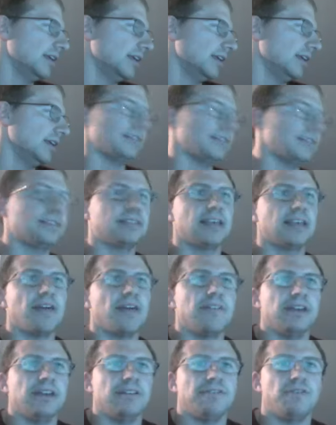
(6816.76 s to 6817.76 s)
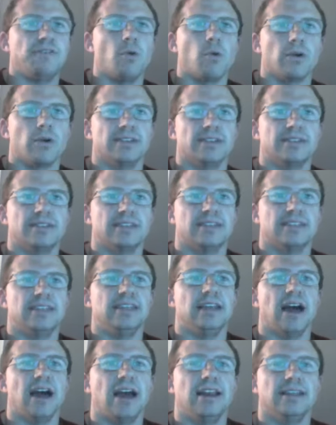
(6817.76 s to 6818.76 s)
he's 74 and
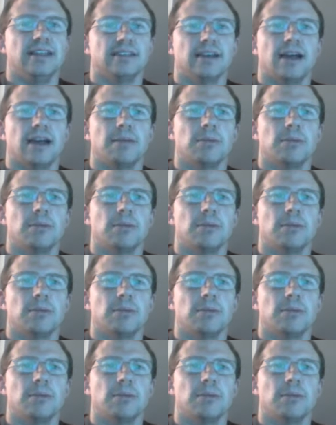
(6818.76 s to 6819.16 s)
69 in tie